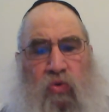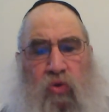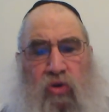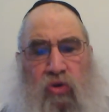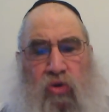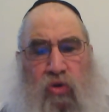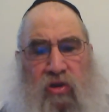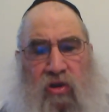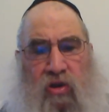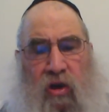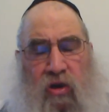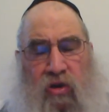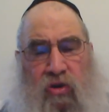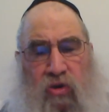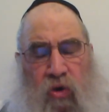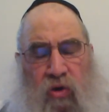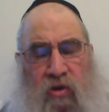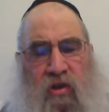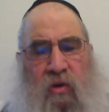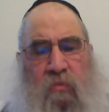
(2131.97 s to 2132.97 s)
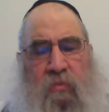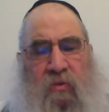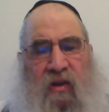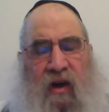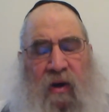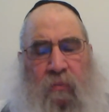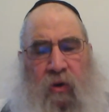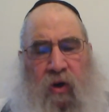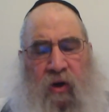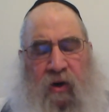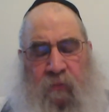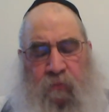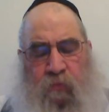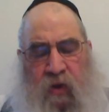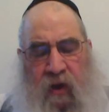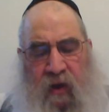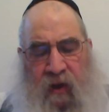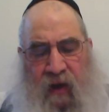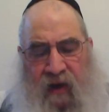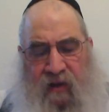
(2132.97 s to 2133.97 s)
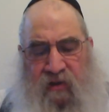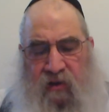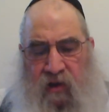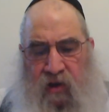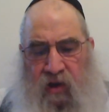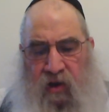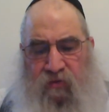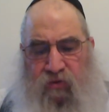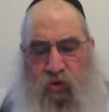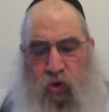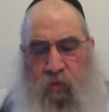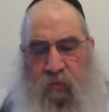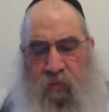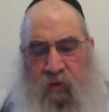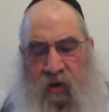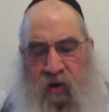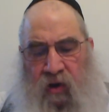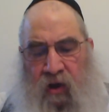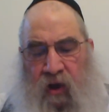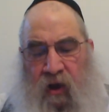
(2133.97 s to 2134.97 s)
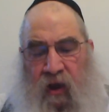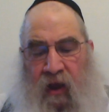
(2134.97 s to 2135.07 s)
which chutzlars also midrabanan has a din of tuma.